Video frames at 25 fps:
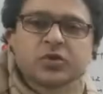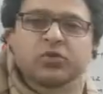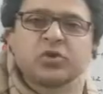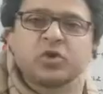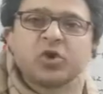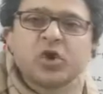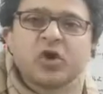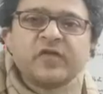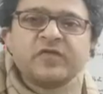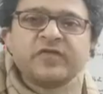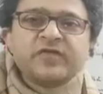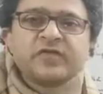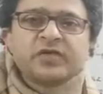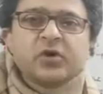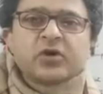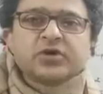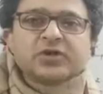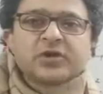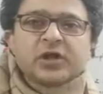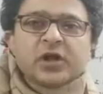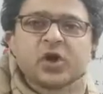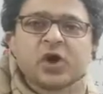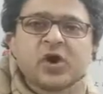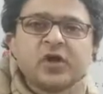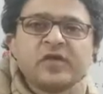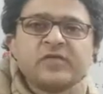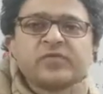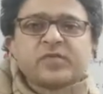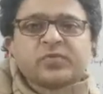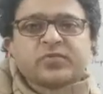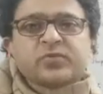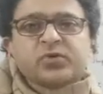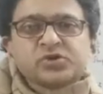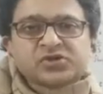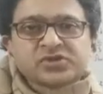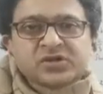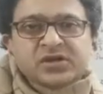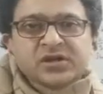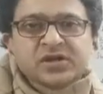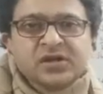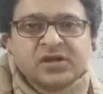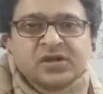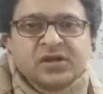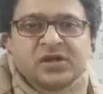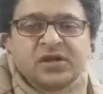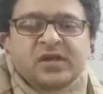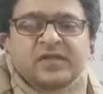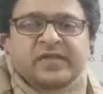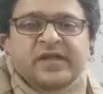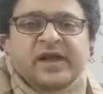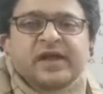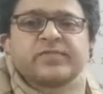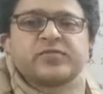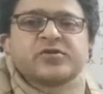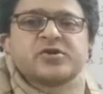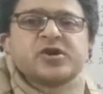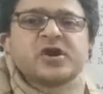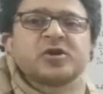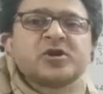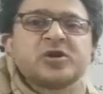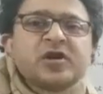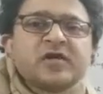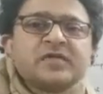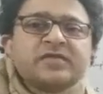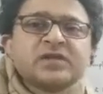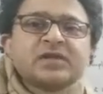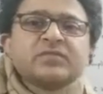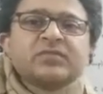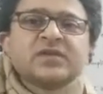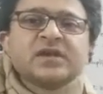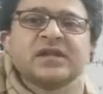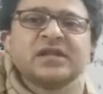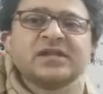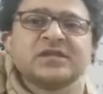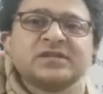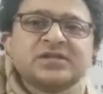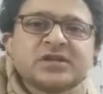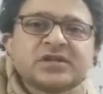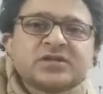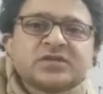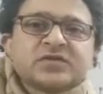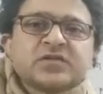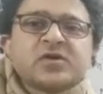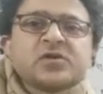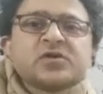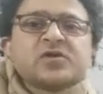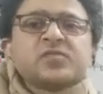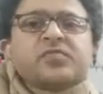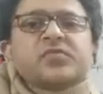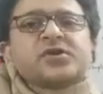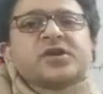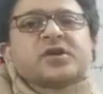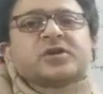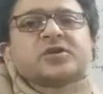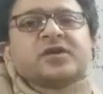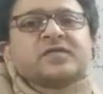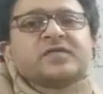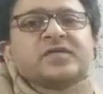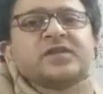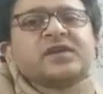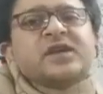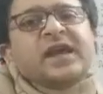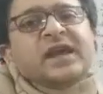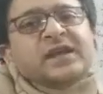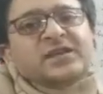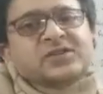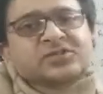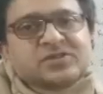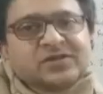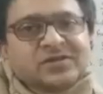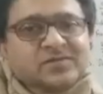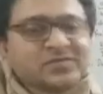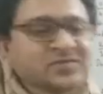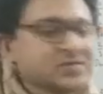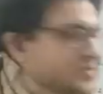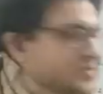of or the law of proportion, that product of the means is equal to product of the extremes.